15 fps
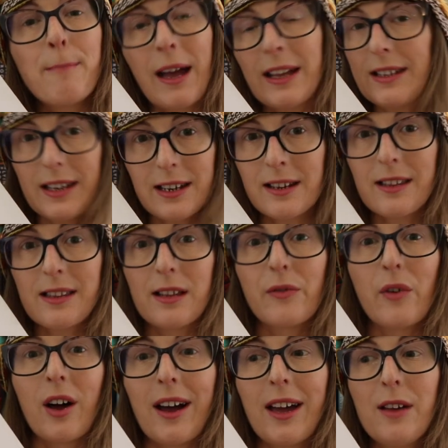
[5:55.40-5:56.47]
and didn't
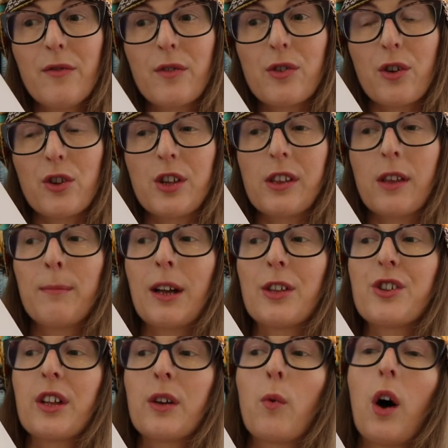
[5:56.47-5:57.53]
survive. So she's
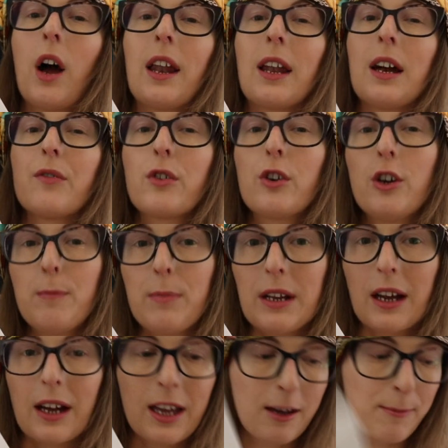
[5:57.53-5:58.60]
imagining what her life could be
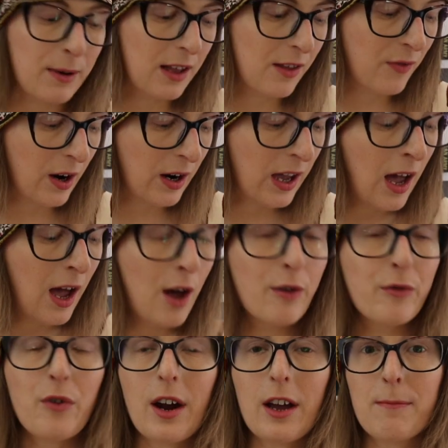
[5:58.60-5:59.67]
like, but it's very
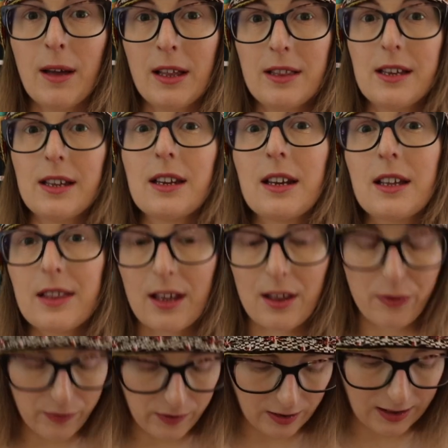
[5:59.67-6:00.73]
fragmented and it
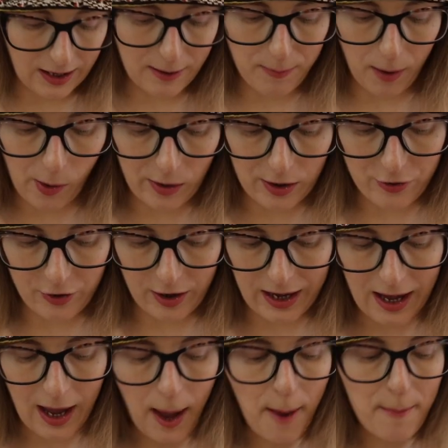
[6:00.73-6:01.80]
does feel like
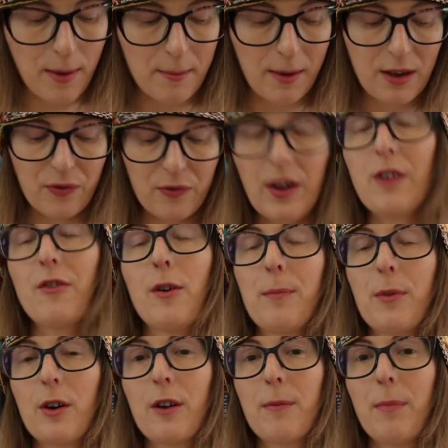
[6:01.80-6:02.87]
poetry. But my
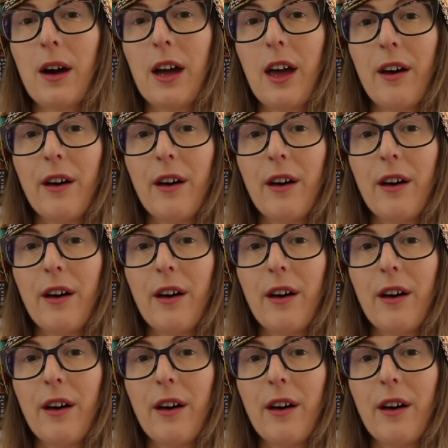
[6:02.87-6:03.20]
favorite book by